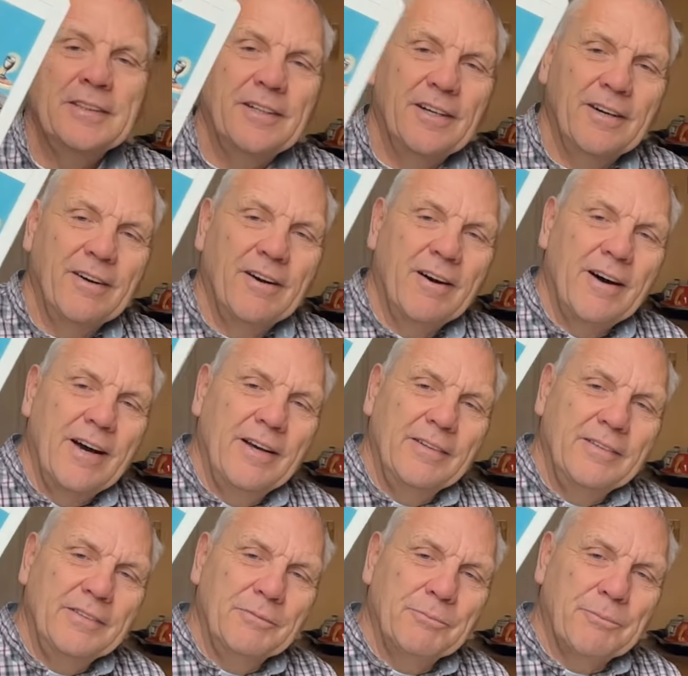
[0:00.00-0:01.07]
All right,
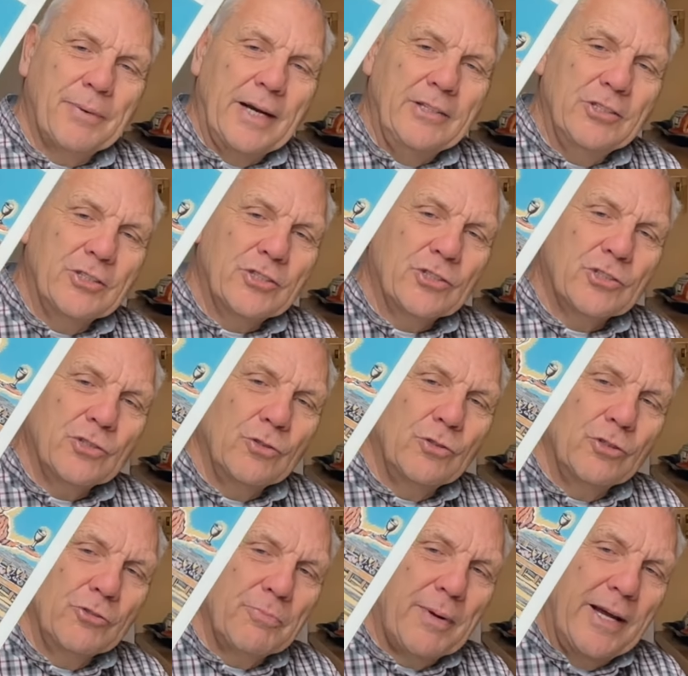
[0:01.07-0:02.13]
page of
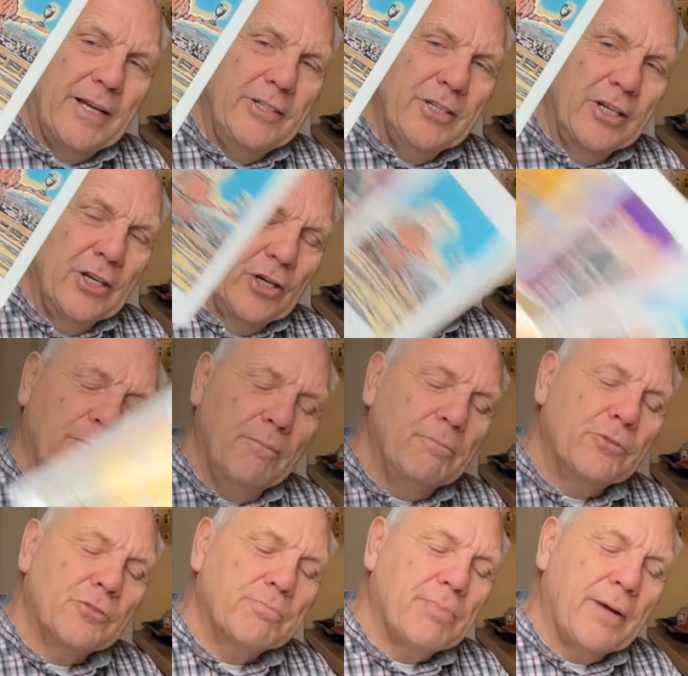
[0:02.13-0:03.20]
swords, page of cups,